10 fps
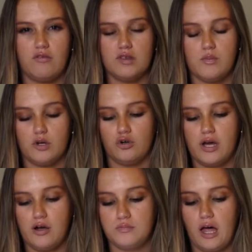of in the middle
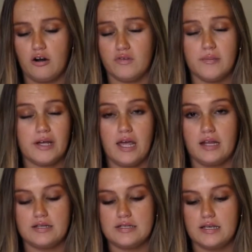now. I don't know if that made
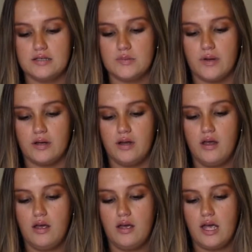any sense, but
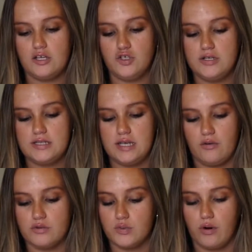as you can see, I
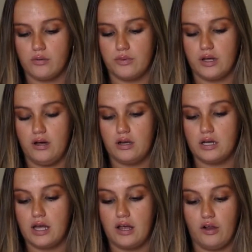was probably on
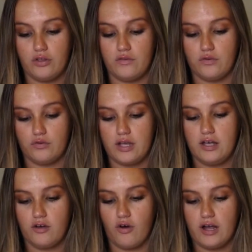a healthy food
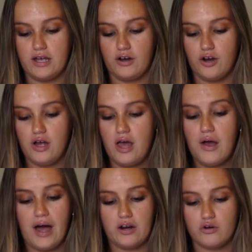kick right here.
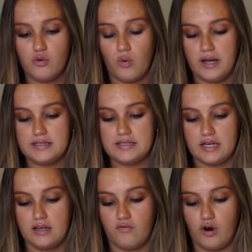I don't know why it's
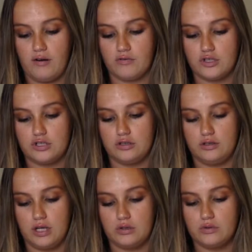taking forever to
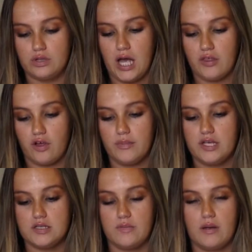load. I thought
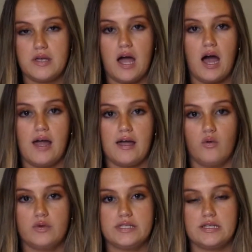because maybe I
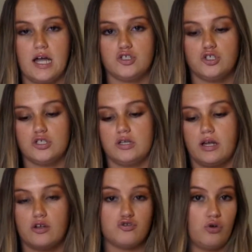was attached to
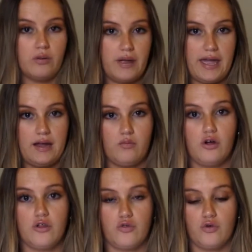like controlling my
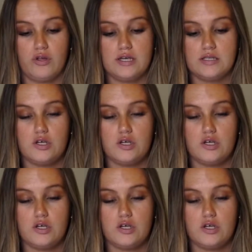camera through this